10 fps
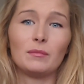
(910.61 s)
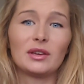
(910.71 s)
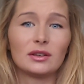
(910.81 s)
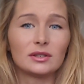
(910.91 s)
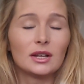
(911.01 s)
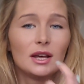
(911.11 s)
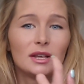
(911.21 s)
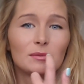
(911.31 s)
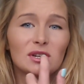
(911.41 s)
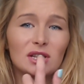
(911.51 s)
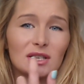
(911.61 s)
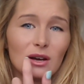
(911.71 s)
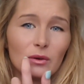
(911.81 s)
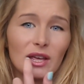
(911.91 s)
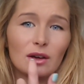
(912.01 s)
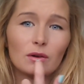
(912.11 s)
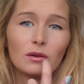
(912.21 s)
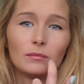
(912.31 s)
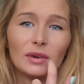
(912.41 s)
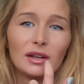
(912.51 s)
because especially down here
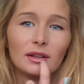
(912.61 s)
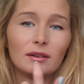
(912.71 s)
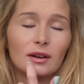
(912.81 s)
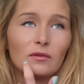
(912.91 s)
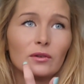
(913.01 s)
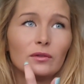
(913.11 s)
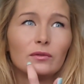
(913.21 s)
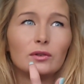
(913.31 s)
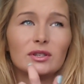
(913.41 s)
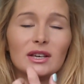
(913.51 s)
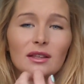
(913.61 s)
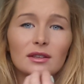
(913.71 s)
on my front 4 teeth,